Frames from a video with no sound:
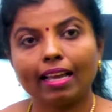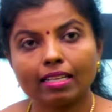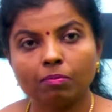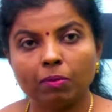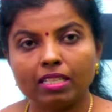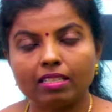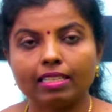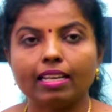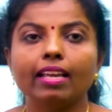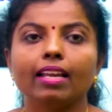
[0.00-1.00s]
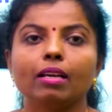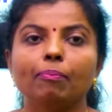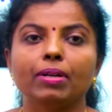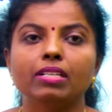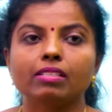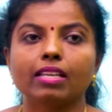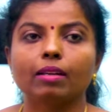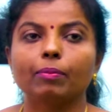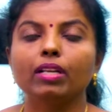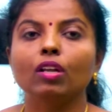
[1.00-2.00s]
explicitly in a print
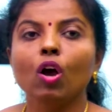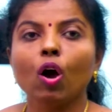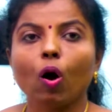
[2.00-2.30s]
statement,